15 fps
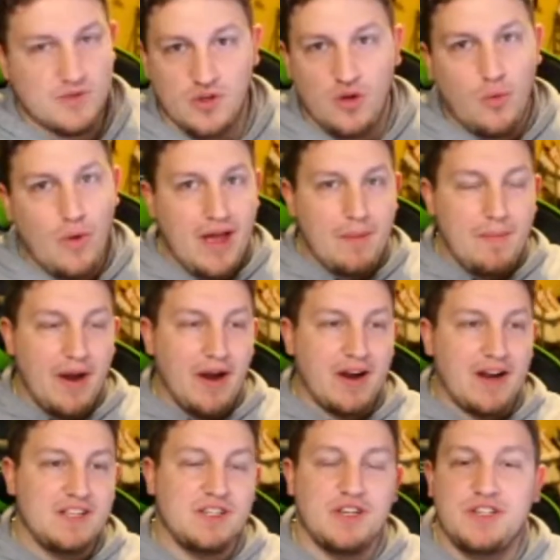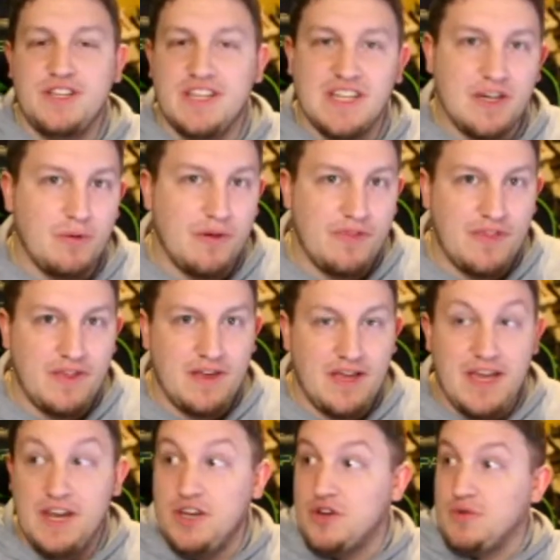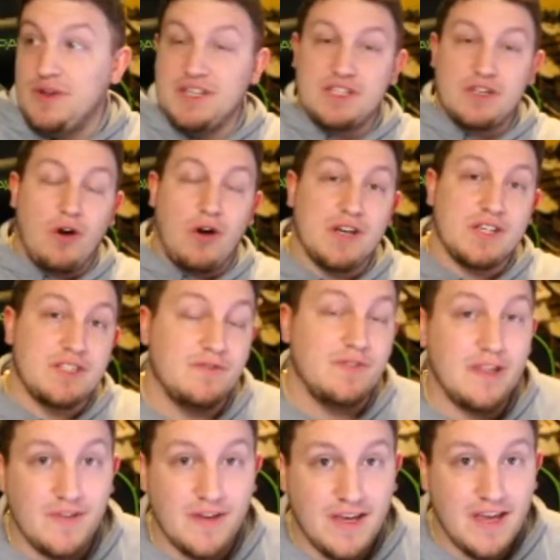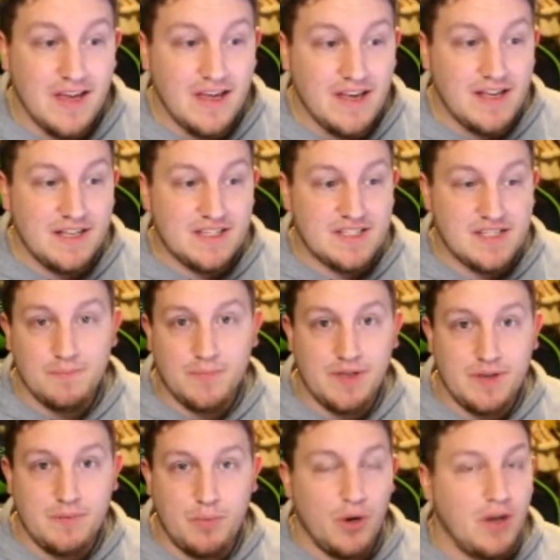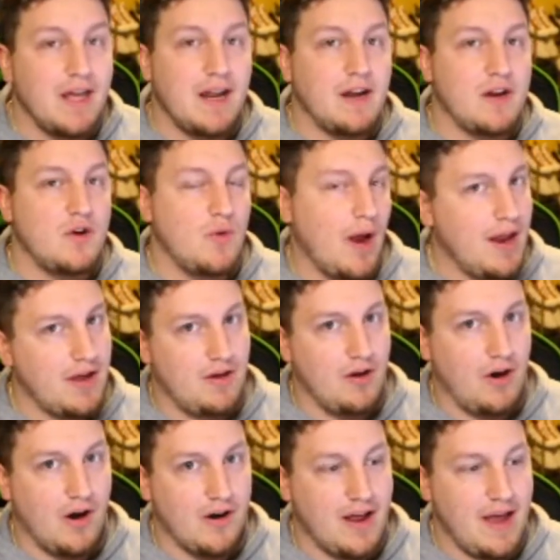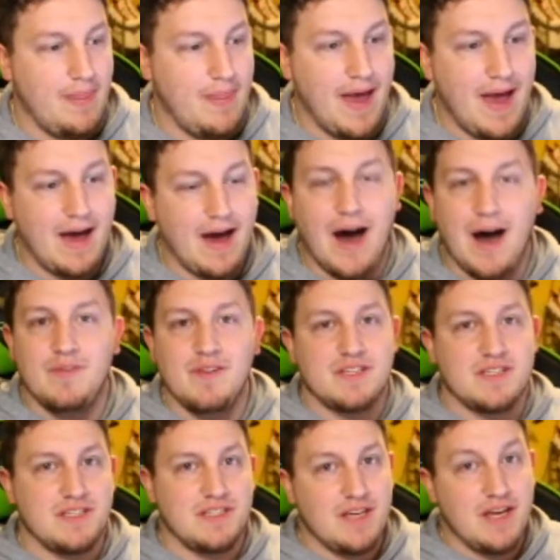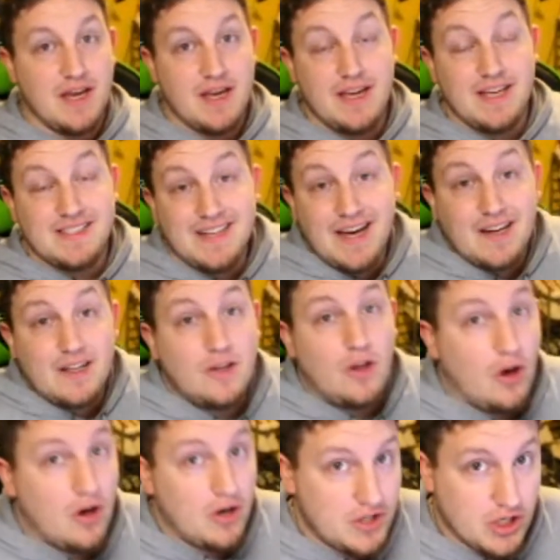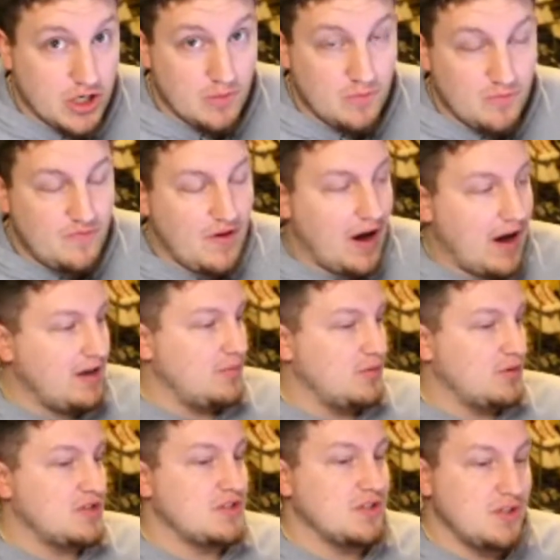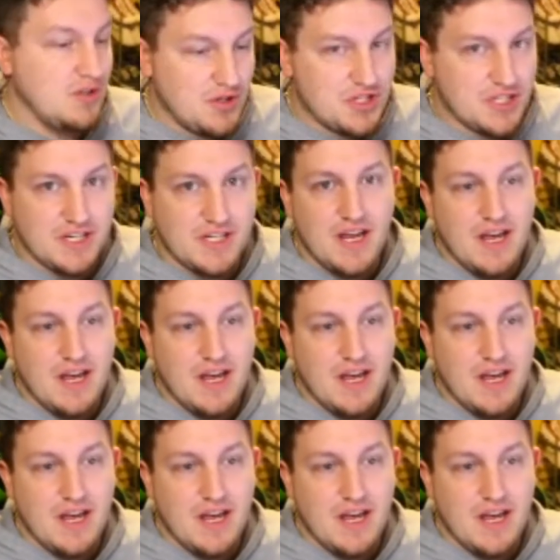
So the way Americans are dealing with the increased cost of living is simply putting it on a credit card. And that obviously is not a long-term viable solution,